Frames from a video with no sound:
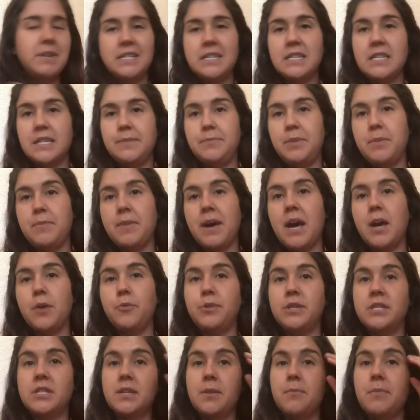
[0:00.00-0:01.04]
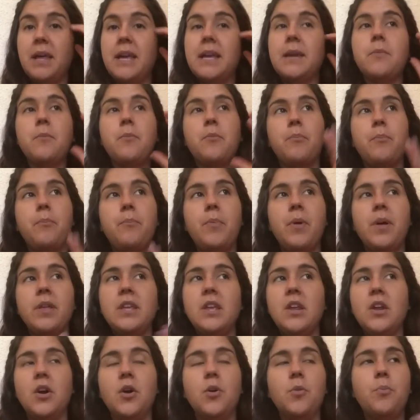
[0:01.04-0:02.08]
my sleeping bag with some like,
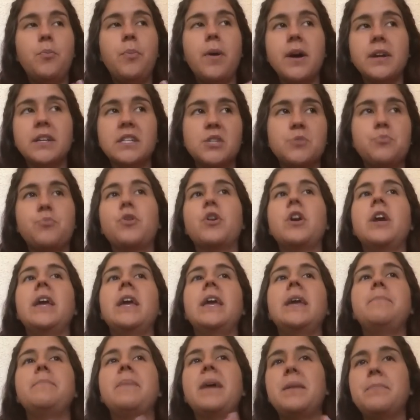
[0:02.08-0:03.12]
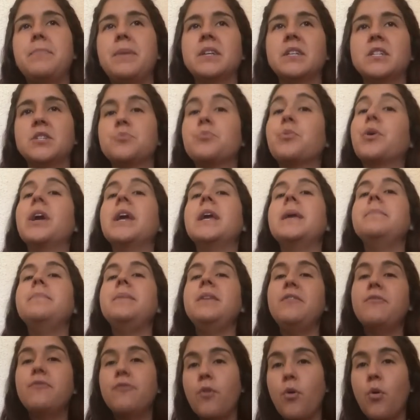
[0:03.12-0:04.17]
you know, bug spray, bed bug spray
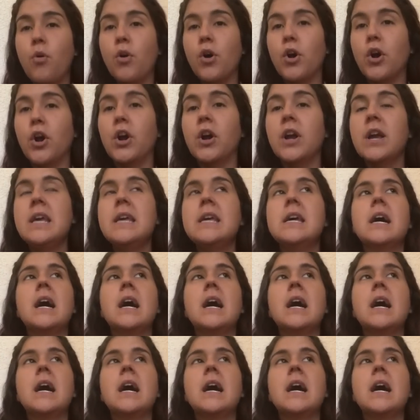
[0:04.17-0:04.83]
before.